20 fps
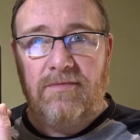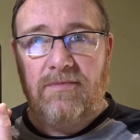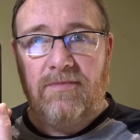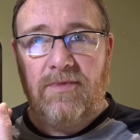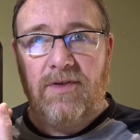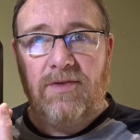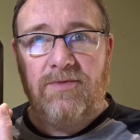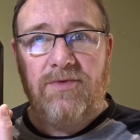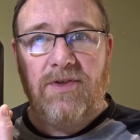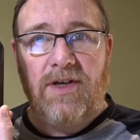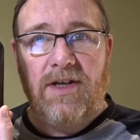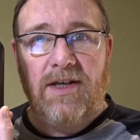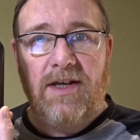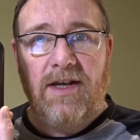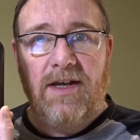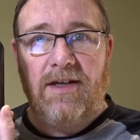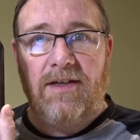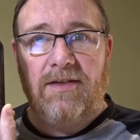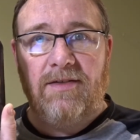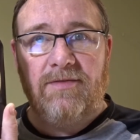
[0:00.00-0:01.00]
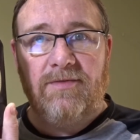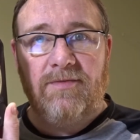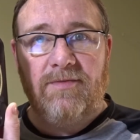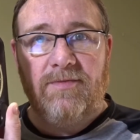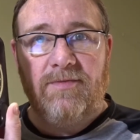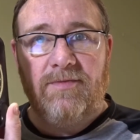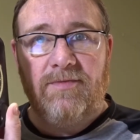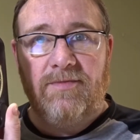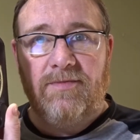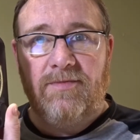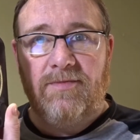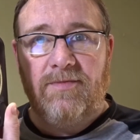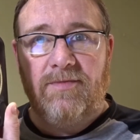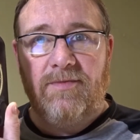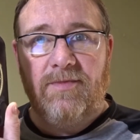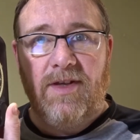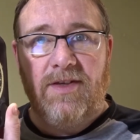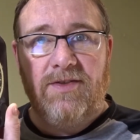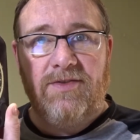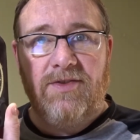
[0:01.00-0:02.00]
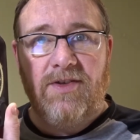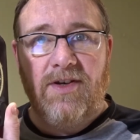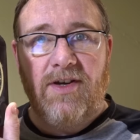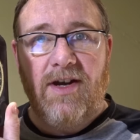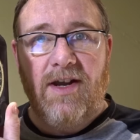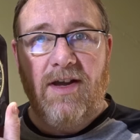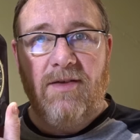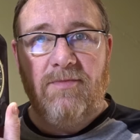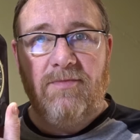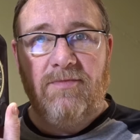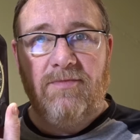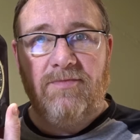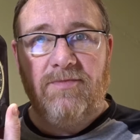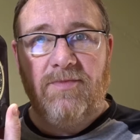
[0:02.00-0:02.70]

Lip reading: We'll try and get a Instagram